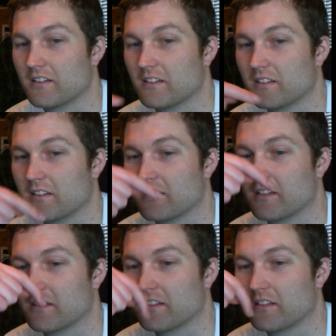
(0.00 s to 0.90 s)

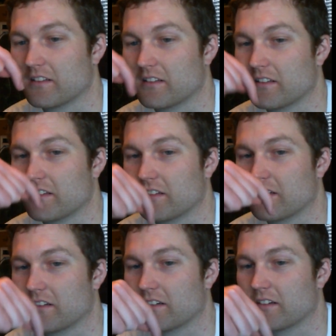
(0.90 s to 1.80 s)

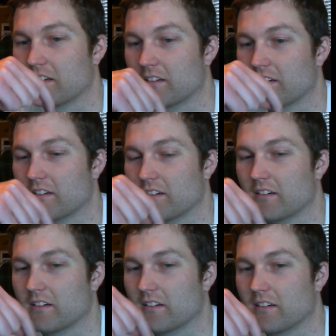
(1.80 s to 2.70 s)

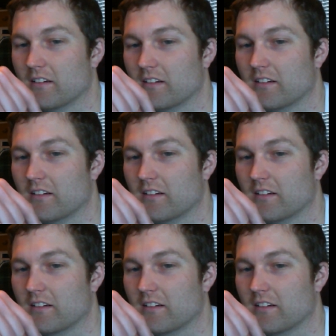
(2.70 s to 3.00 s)
No words are spoken by the person on screen.